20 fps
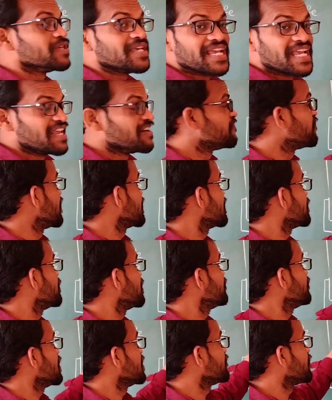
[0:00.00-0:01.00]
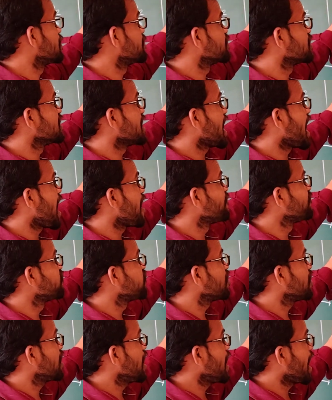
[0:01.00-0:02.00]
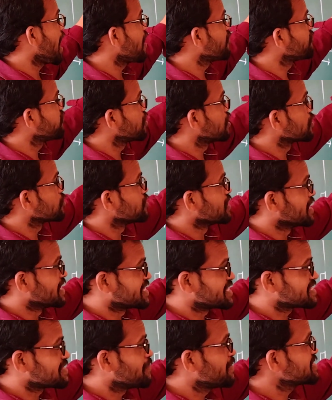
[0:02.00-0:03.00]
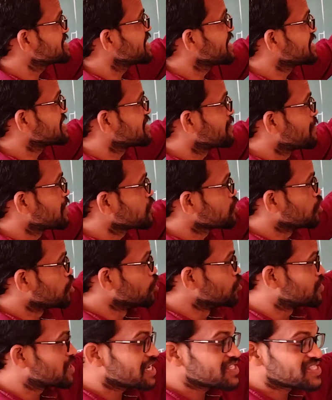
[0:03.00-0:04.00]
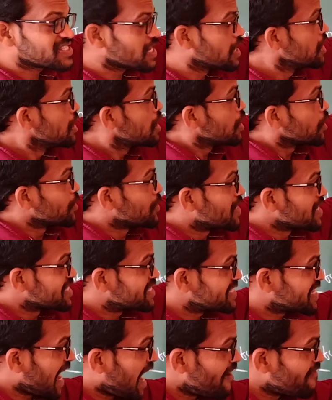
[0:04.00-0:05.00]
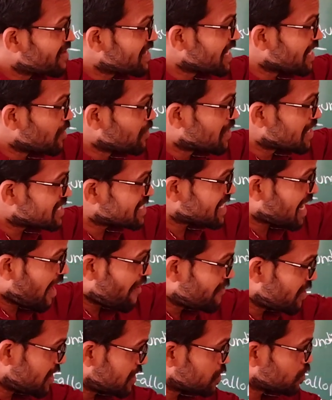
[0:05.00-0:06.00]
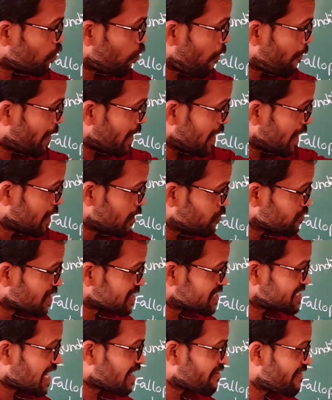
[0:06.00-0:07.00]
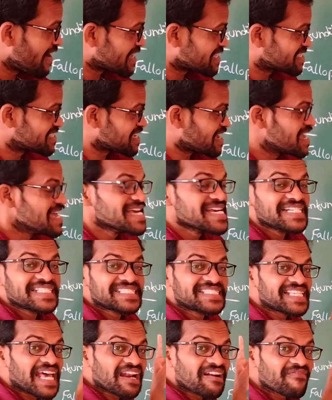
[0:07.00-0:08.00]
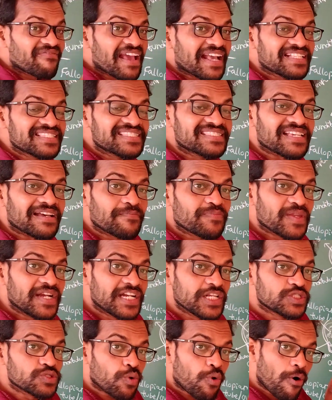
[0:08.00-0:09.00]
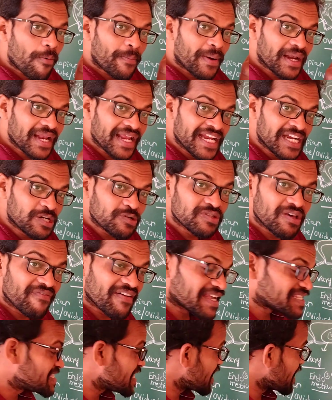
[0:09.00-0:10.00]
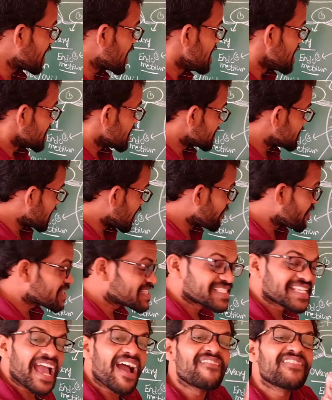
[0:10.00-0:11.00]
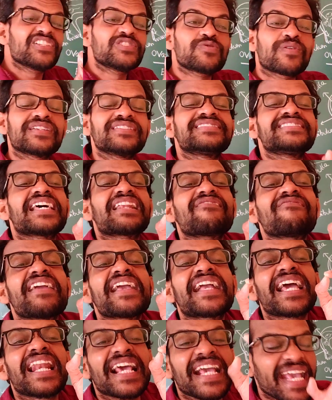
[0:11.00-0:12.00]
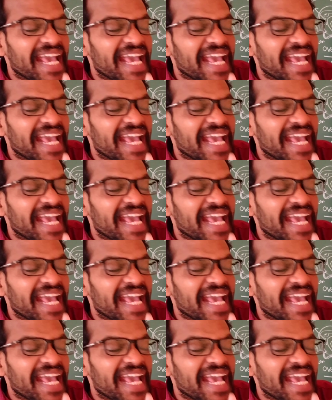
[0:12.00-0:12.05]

the infundibulum to the ampulla to the isthmus to the uterus cavity to the open into the cervix. It is open into the vagina. The cervix cavity is known as cervical